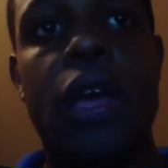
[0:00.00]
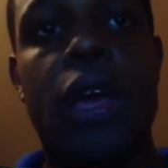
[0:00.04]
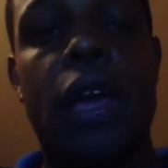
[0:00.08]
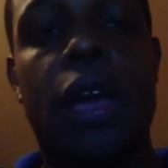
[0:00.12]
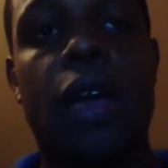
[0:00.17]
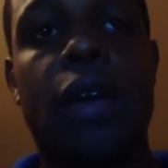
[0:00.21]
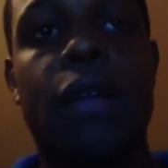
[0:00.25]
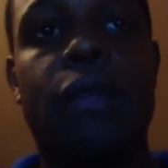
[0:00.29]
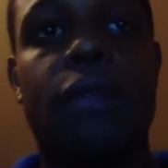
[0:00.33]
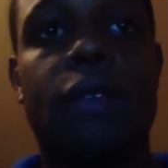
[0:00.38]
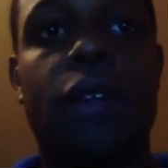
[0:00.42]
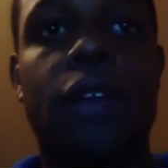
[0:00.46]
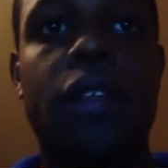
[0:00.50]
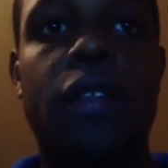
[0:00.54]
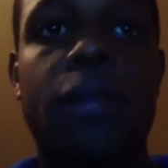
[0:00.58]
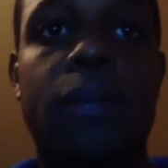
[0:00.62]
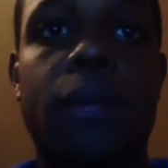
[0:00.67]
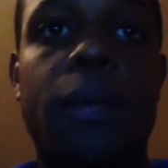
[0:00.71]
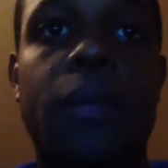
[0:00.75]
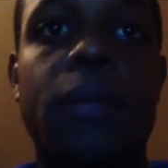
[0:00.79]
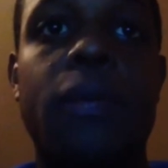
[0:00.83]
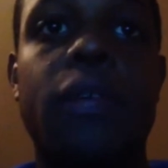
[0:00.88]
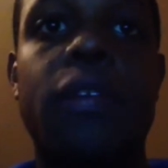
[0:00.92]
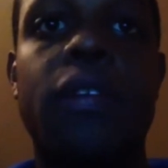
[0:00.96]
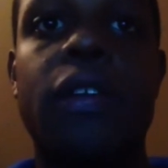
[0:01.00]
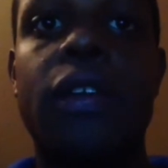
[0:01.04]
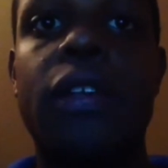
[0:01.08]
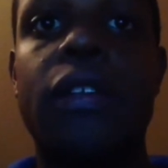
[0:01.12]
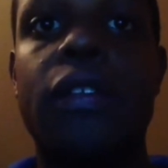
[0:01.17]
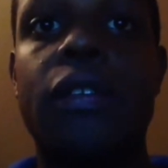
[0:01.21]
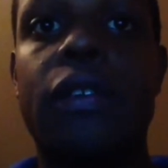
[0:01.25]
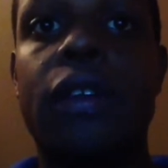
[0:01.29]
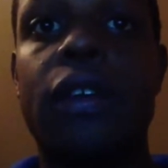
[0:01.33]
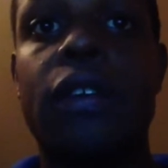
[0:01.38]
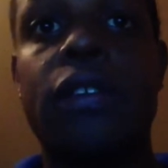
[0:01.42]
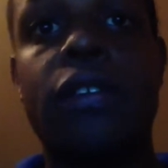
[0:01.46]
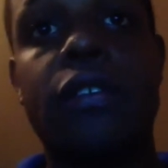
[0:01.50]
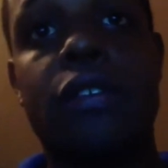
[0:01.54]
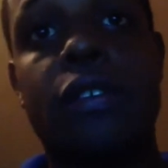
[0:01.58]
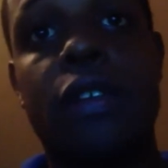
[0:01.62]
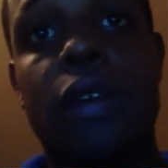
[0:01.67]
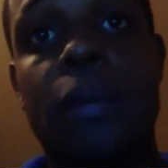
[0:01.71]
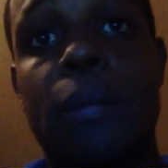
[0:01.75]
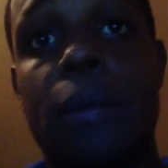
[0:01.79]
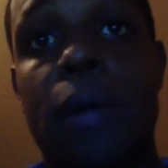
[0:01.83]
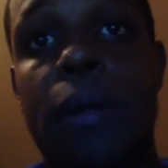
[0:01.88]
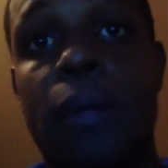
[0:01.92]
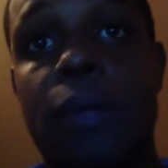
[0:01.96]
I have found that people tend to
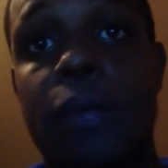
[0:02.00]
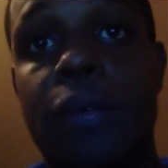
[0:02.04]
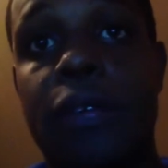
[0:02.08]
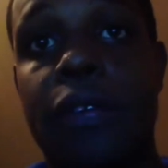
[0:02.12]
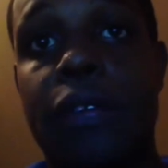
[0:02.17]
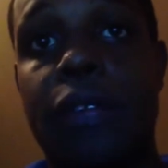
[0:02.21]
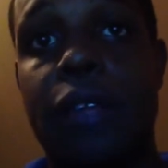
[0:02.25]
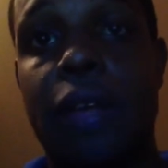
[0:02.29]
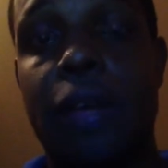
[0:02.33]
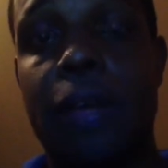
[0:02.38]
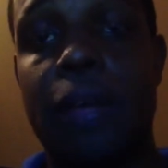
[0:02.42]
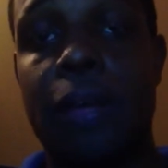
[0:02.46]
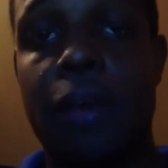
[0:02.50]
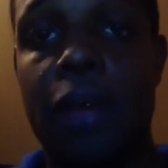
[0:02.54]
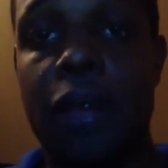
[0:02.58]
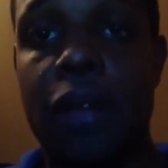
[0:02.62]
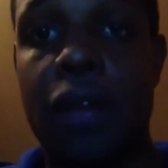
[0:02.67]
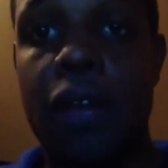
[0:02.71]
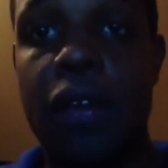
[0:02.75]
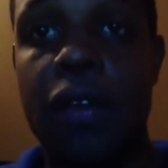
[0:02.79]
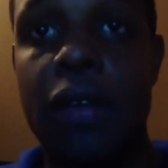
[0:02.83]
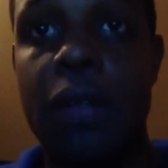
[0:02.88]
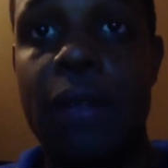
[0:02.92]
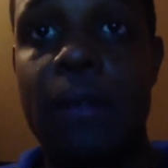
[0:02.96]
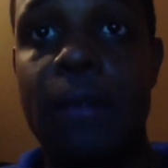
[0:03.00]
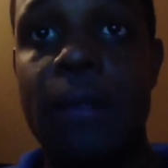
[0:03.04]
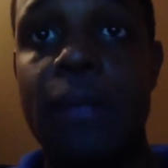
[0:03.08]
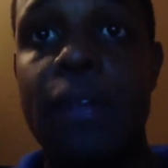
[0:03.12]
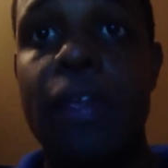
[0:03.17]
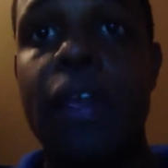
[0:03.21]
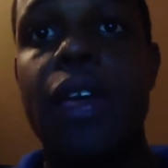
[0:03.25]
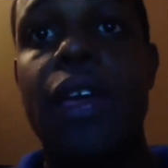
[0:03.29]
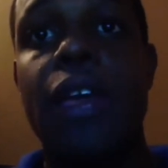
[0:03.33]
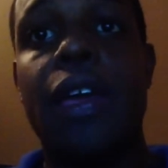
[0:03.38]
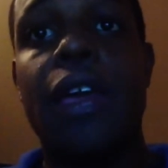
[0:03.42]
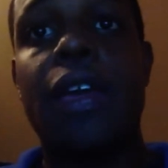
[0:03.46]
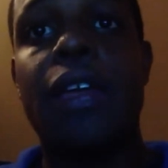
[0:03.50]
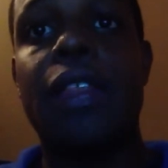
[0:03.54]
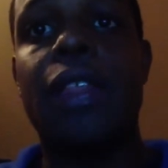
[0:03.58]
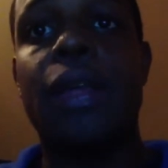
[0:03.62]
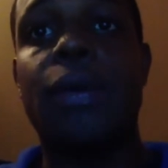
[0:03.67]
understand my points a lot better, and